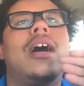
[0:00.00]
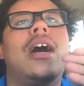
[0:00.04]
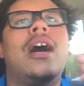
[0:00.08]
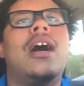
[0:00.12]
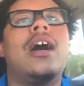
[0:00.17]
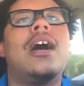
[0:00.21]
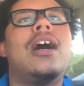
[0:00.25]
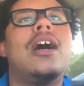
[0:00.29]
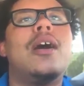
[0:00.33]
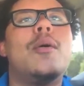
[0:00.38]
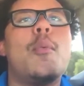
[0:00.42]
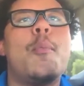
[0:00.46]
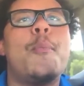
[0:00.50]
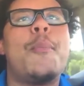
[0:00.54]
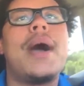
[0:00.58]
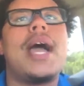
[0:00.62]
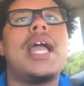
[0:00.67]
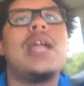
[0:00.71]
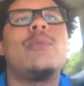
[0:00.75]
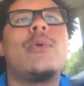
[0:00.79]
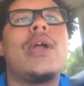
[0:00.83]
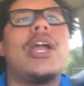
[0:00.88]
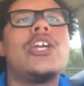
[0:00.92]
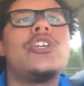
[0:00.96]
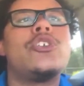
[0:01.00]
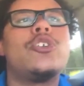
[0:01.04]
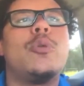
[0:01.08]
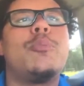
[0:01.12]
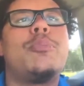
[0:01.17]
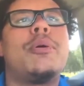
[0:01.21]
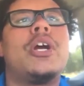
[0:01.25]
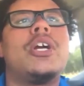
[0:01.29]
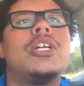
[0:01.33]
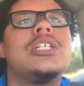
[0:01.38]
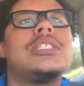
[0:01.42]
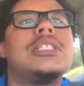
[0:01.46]
um,
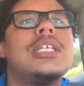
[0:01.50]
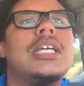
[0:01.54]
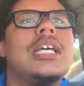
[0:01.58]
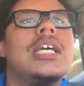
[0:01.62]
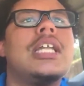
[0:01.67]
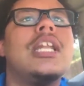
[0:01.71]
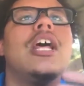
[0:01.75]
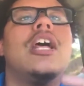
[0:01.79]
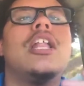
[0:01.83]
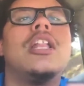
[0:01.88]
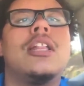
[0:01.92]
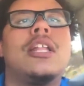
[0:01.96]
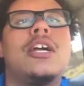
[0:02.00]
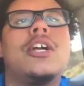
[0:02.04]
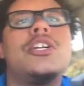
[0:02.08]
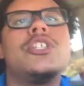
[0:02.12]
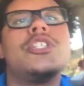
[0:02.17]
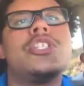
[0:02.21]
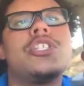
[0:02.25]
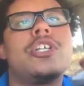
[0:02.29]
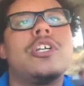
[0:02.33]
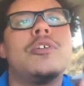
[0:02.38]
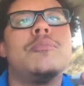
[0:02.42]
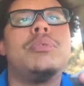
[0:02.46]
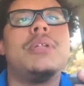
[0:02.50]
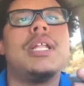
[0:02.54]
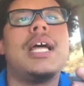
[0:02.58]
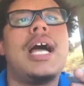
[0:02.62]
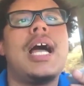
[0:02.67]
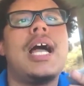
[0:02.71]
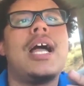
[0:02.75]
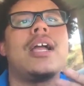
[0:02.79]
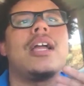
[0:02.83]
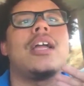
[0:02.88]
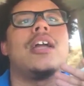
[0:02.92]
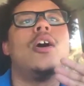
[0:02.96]
biracial person learns they're
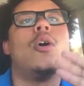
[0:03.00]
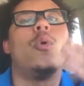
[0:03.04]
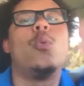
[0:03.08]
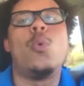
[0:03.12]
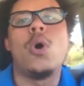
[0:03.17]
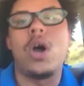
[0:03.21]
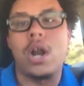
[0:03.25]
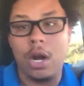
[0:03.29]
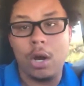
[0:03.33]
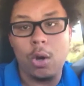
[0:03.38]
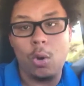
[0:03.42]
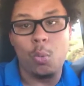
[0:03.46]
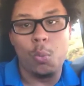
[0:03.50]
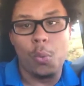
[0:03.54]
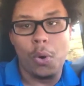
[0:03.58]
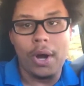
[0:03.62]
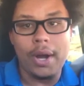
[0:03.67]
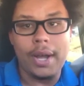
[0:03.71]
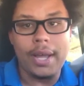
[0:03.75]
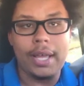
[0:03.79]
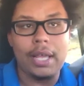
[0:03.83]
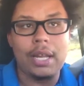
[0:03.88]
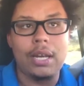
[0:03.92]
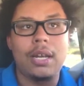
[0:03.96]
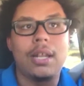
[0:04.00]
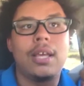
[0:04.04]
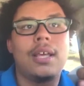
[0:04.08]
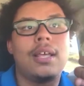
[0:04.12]
black one oh one.